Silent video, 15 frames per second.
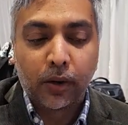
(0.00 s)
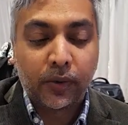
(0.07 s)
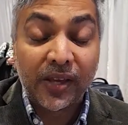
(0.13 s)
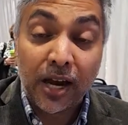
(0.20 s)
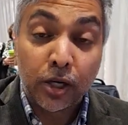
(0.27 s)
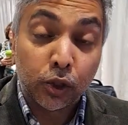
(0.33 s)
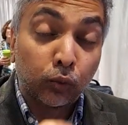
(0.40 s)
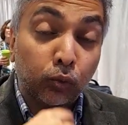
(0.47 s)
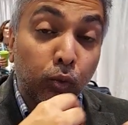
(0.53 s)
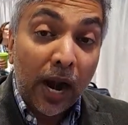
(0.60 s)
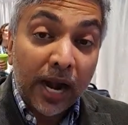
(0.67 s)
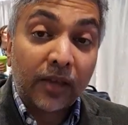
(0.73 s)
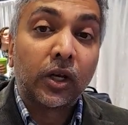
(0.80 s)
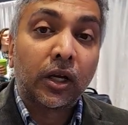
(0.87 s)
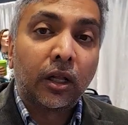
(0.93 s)
the actual
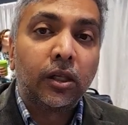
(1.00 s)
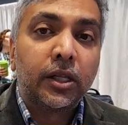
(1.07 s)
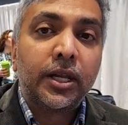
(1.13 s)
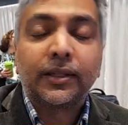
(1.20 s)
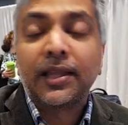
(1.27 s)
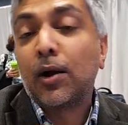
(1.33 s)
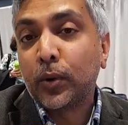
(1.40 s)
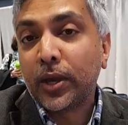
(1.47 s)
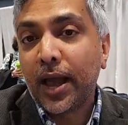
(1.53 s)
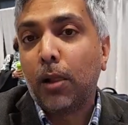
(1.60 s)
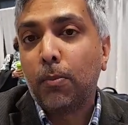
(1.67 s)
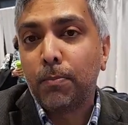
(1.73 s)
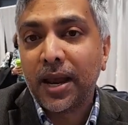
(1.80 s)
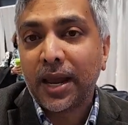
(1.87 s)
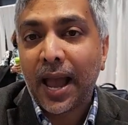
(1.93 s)
running of the clinic that we help make